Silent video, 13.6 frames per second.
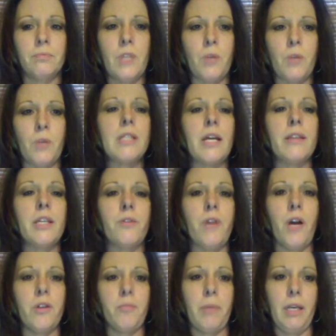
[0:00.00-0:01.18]
There was nothing
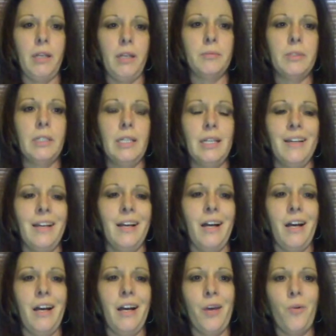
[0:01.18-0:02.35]
wrong with me.
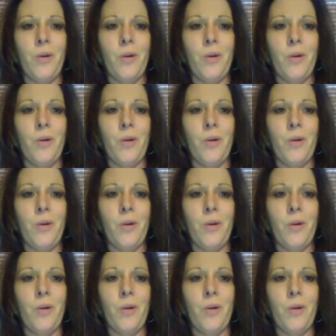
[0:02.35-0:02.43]
I